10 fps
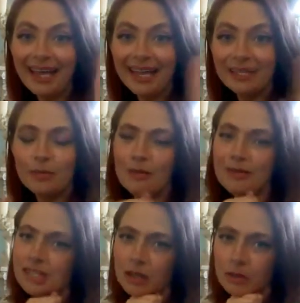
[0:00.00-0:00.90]
You may be
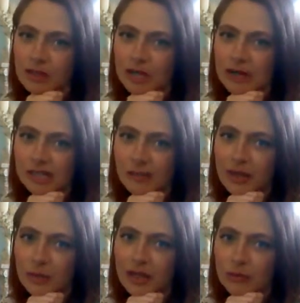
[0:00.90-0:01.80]
dealing with an Aries, by the
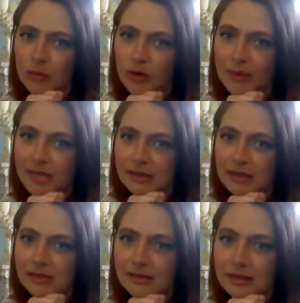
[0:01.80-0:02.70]
way, or
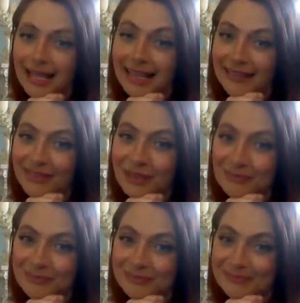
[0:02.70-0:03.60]
Pisces. I love you.
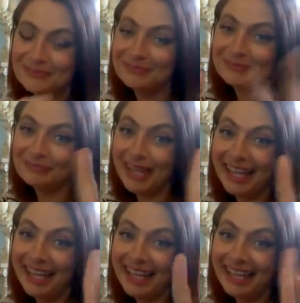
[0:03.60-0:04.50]

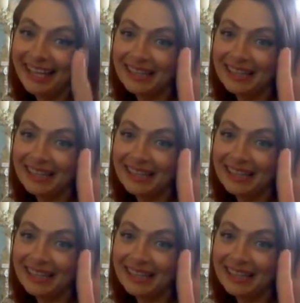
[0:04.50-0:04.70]
Bye.